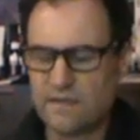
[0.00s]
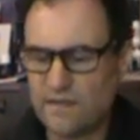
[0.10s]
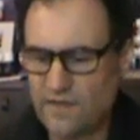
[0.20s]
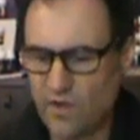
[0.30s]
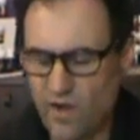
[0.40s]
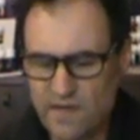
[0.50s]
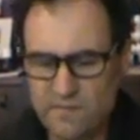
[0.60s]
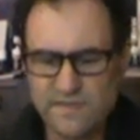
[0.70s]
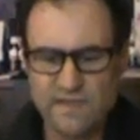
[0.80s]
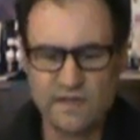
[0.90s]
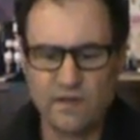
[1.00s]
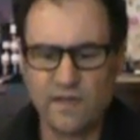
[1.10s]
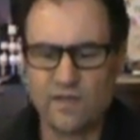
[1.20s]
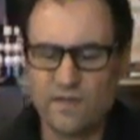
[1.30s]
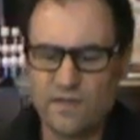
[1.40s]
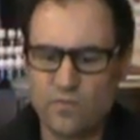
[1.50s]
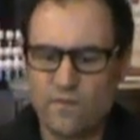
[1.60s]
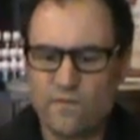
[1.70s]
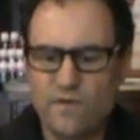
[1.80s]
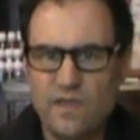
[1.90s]
the items that I got that were
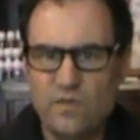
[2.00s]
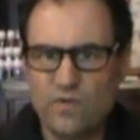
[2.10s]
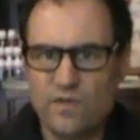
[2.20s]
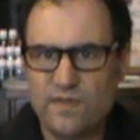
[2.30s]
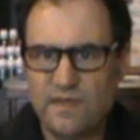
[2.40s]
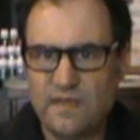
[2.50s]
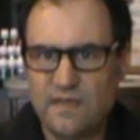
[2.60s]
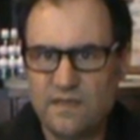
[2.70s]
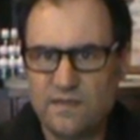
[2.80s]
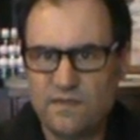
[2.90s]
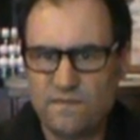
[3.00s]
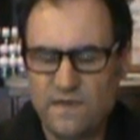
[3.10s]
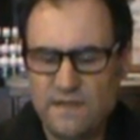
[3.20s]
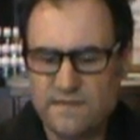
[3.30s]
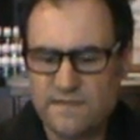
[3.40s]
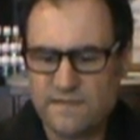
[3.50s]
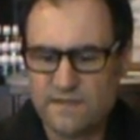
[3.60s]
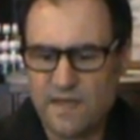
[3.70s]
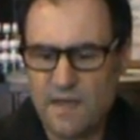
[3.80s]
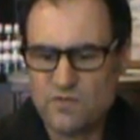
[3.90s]
free were the Inner
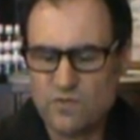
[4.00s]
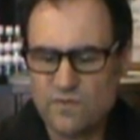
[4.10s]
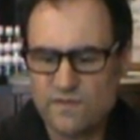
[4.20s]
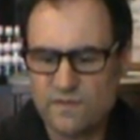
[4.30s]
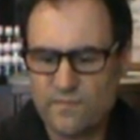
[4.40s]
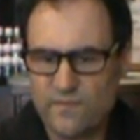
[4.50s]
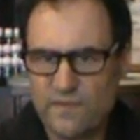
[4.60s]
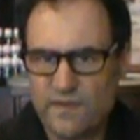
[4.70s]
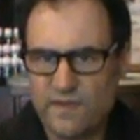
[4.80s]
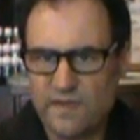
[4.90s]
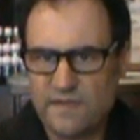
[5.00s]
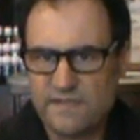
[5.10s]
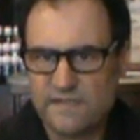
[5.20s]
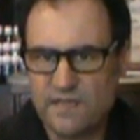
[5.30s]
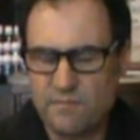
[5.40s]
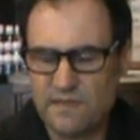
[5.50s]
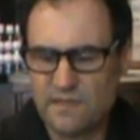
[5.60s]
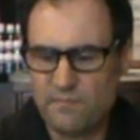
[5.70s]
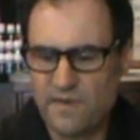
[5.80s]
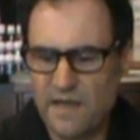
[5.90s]
Defense capsules, the cinnamon
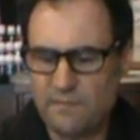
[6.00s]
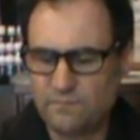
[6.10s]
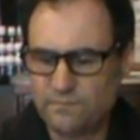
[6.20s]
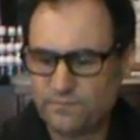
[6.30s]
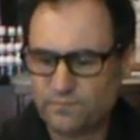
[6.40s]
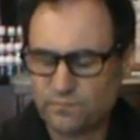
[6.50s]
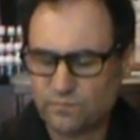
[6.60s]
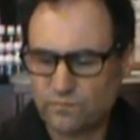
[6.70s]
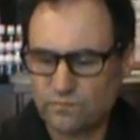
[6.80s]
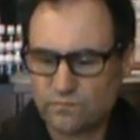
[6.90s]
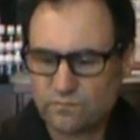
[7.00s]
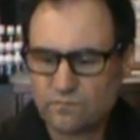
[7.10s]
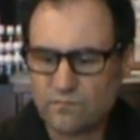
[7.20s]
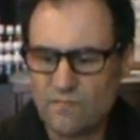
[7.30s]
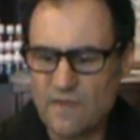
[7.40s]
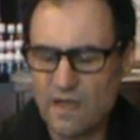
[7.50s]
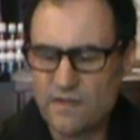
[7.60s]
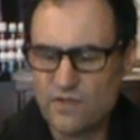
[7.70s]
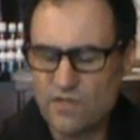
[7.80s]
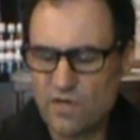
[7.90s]
lip balm,
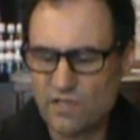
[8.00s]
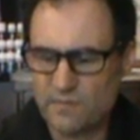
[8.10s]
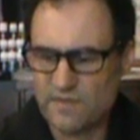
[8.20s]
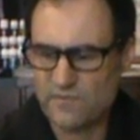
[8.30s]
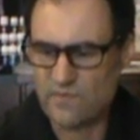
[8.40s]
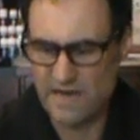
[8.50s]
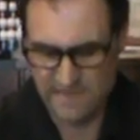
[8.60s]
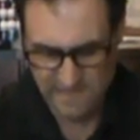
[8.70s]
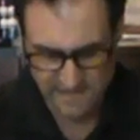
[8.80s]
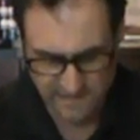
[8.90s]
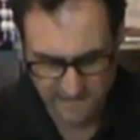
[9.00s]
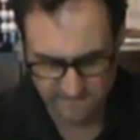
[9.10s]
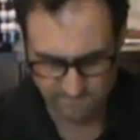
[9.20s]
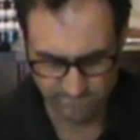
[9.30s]
the eucalyptus radiator,